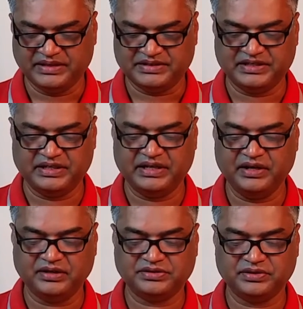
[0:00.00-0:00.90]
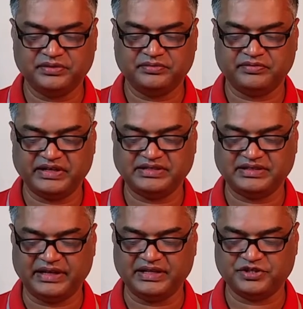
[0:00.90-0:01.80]
See, he also
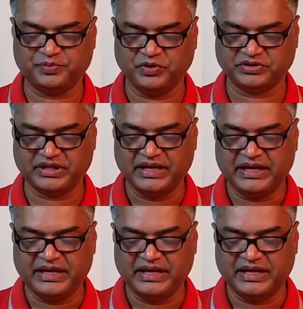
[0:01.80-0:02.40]
reads English books.